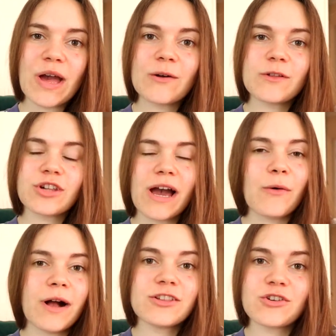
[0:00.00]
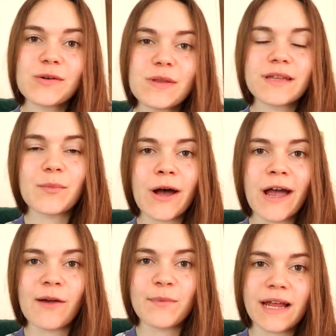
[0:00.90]
Out the shower. During the summer
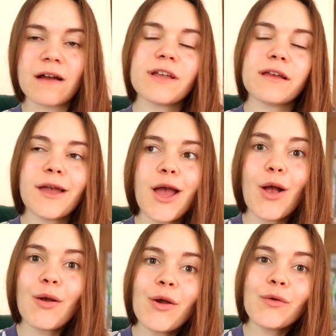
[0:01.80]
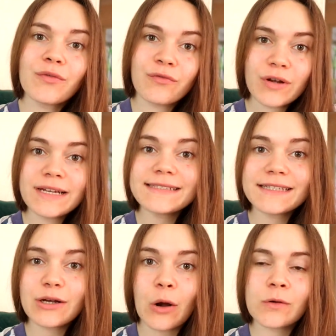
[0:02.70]
I have been having
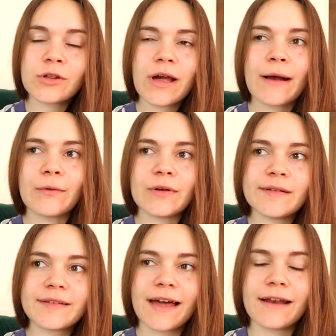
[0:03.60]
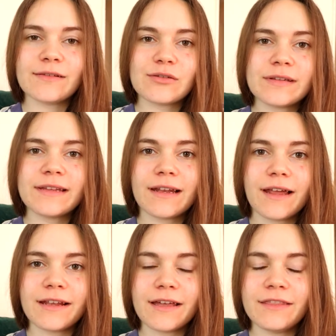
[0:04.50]
freezing cold showers, and it is honestly
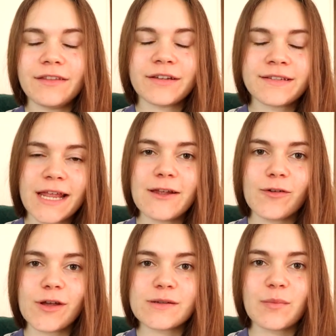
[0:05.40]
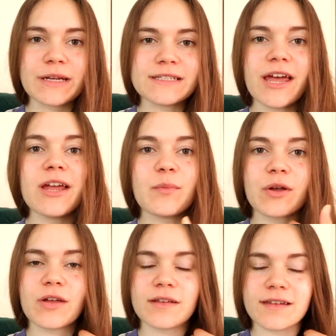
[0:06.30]
like the saviour to my day
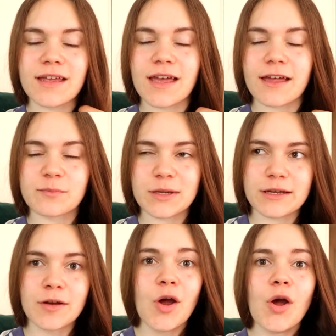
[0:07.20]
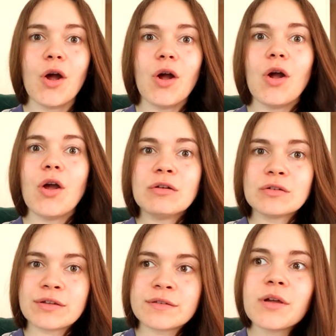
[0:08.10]
because it has been
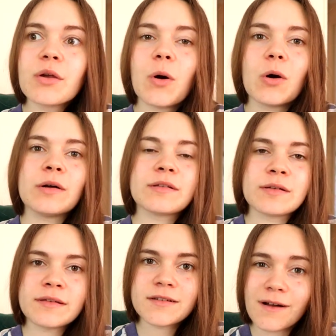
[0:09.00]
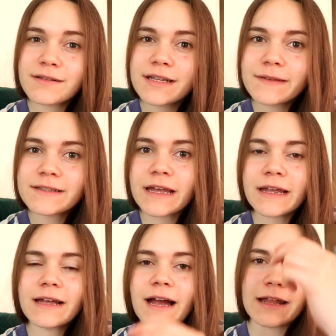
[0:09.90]
so hot. So starting the
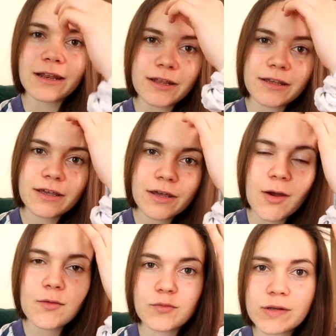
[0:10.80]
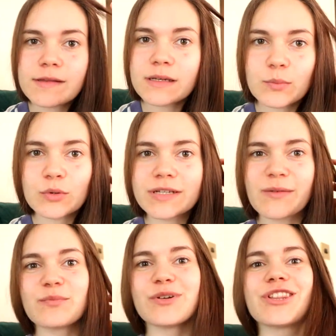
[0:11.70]
day at like a reasonable
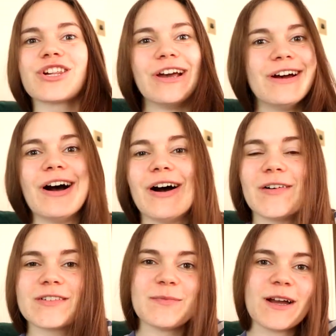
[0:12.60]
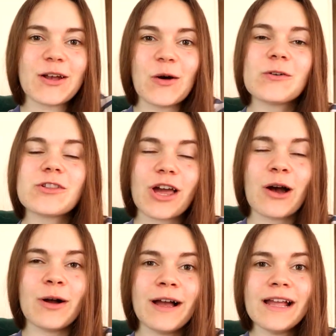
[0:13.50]
temperature after my cold
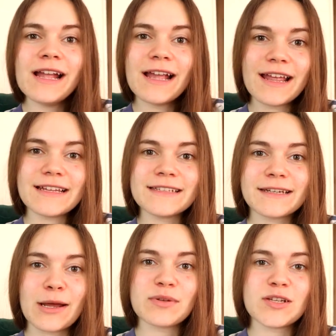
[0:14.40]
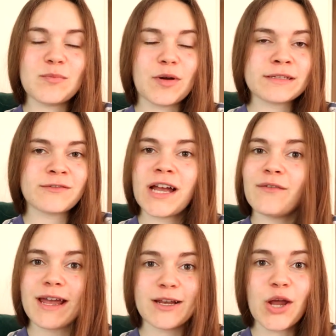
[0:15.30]
shower is an absolute must if I
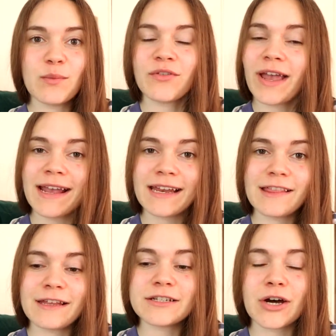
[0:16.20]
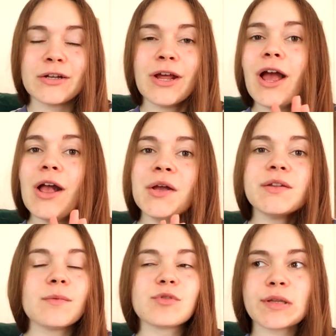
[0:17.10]
have any hope of getting anything done.
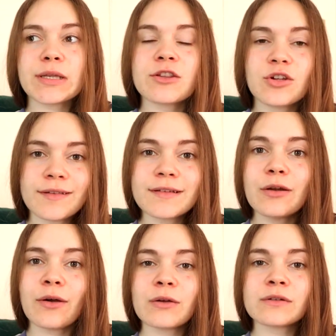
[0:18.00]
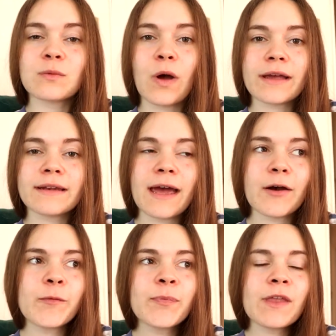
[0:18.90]
So I'm just logging on to work
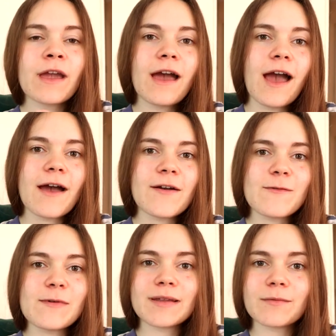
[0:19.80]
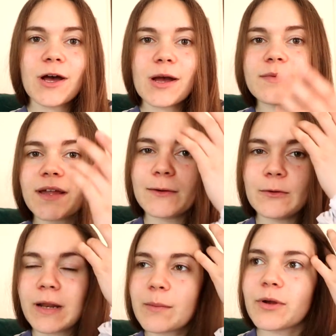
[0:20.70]
now. Um, sometimes I
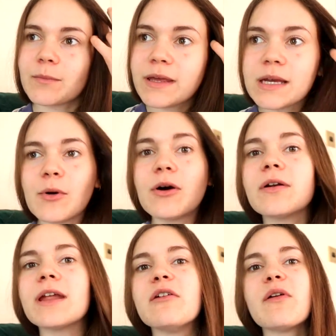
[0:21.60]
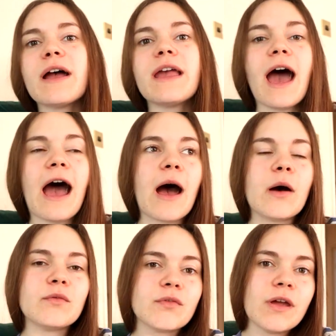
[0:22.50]
will like put makeup on if I
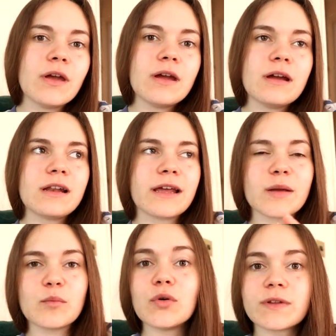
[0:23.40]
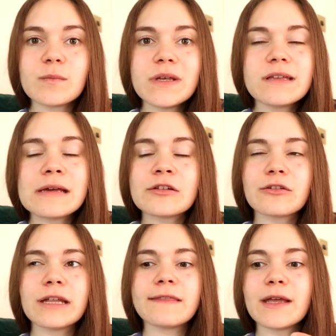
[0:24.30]
have like important meetings or
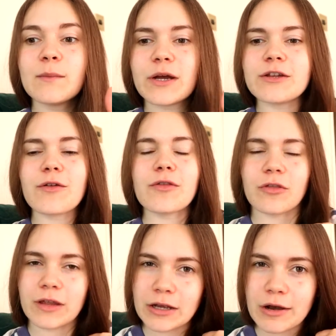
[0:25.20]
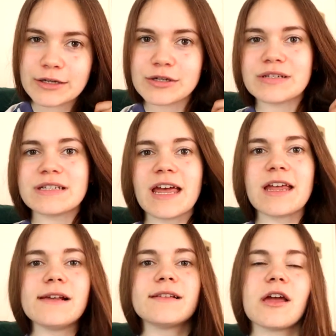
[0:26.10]
anything, but I don't think I do
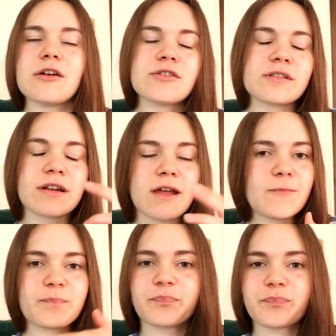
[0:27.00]
today, so just gonna